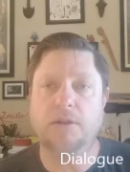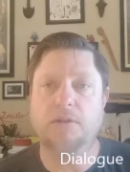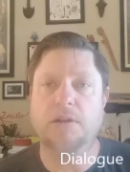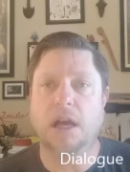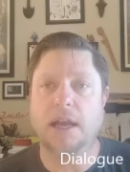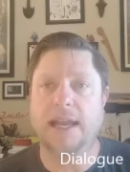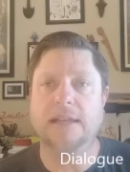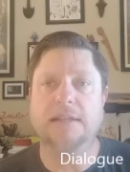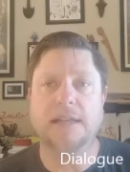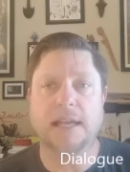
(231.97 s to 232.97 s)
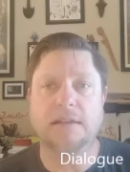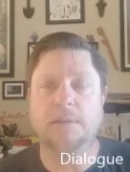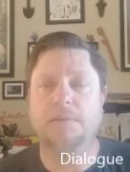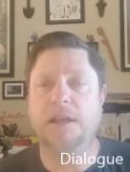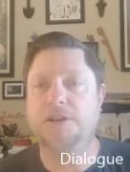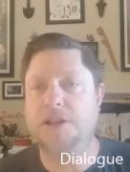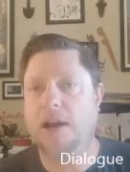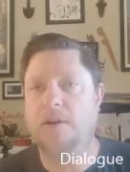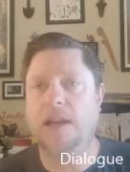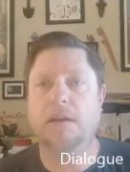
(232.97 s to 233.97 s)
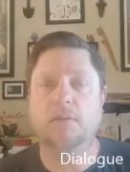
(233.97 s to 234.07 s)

They're talking, saying something, shouting,